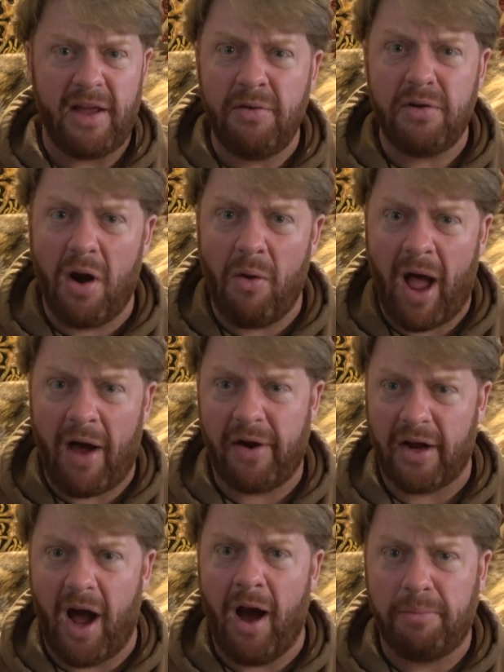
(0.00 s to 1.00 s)
they don't know how
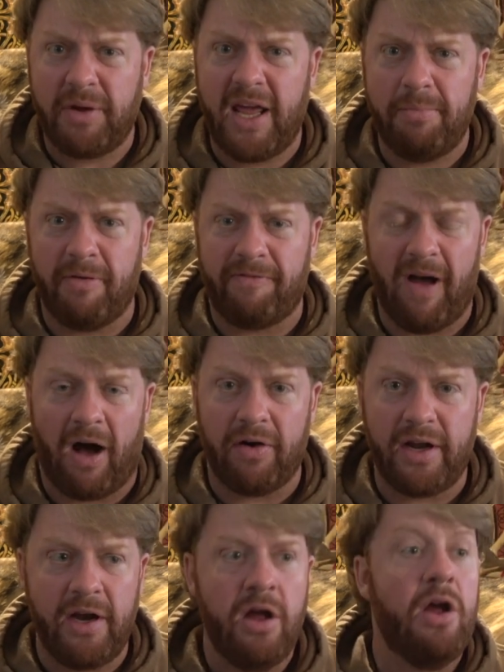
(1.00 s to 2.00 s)
to upkeep a
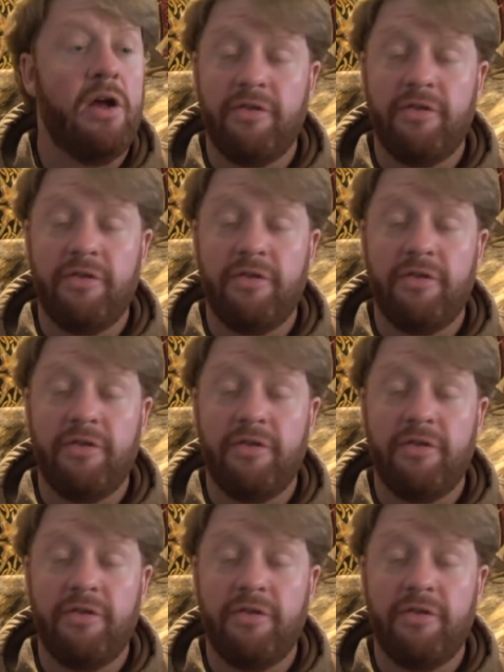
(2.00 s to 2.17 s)
falcon.